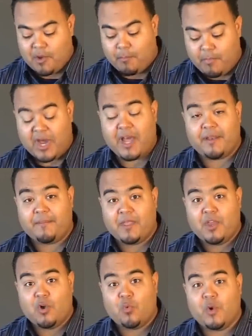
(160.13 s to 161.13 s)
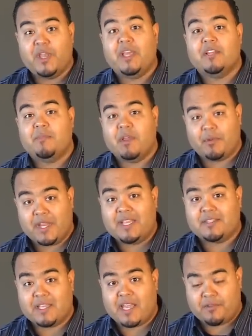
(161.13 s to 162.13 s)
But we need to be able to
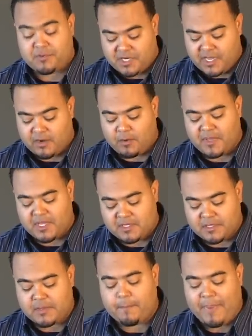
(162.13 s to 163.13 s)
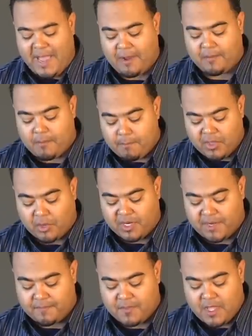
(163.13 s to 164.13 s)
eat together as a huddle because it's about
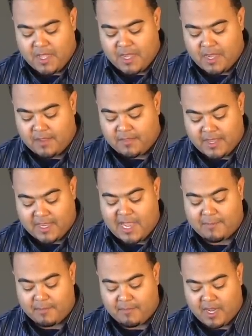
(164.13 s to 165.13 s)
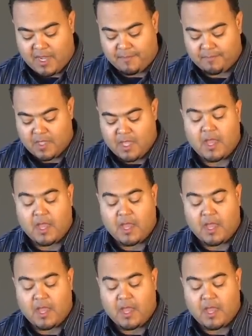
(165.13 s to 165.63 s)
building that common bond.